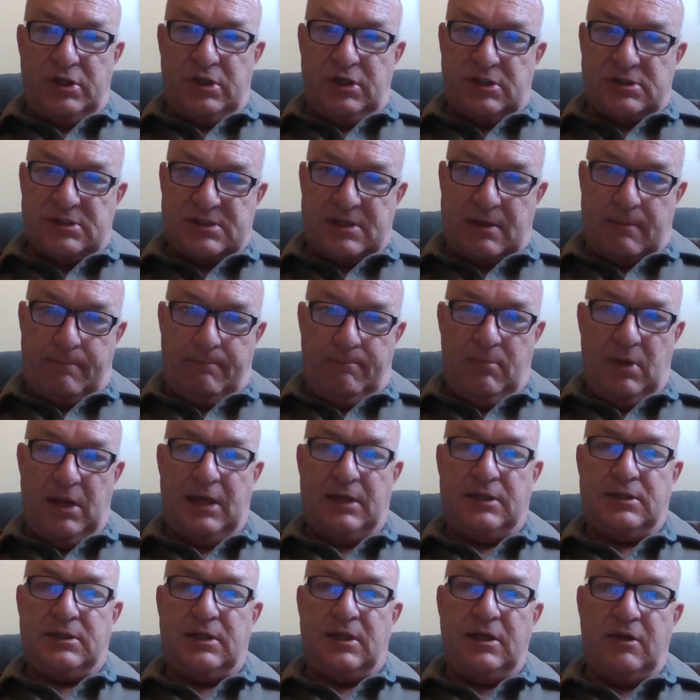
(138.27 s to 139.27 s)
the
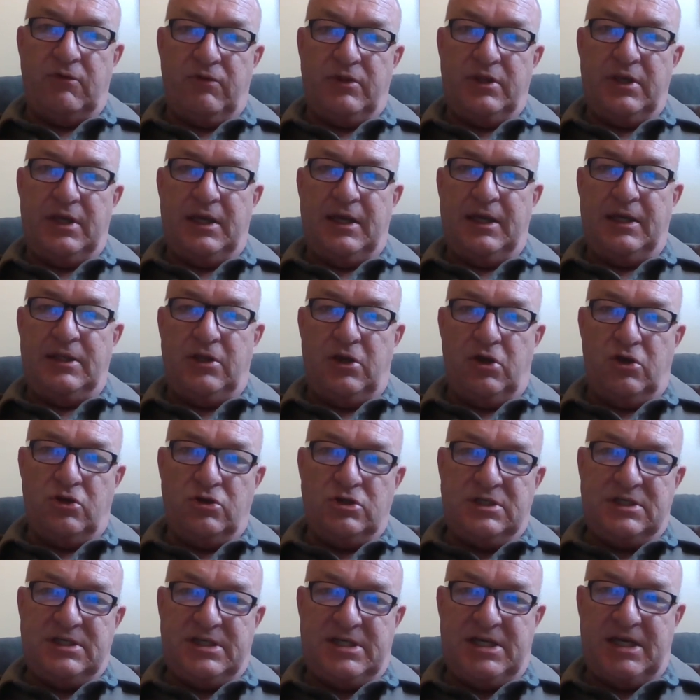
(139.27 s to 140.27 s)
cement and everything in there
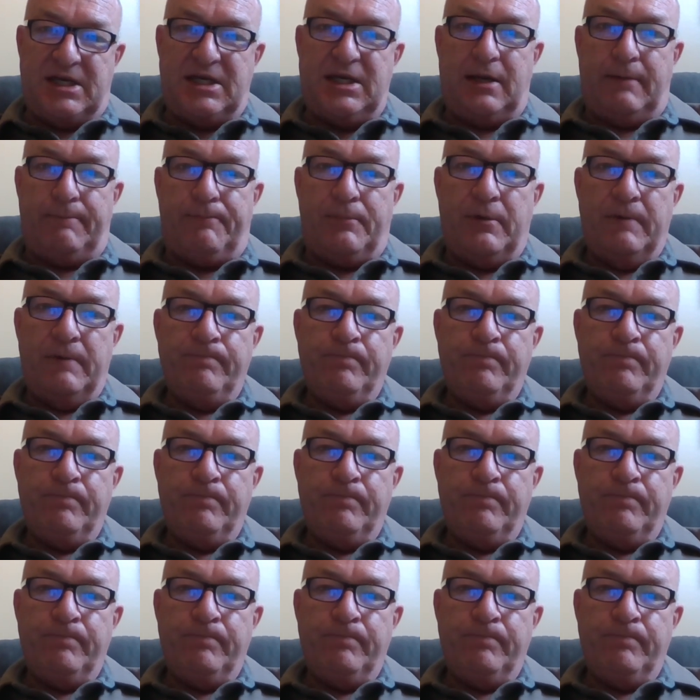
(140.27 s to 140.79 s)
deep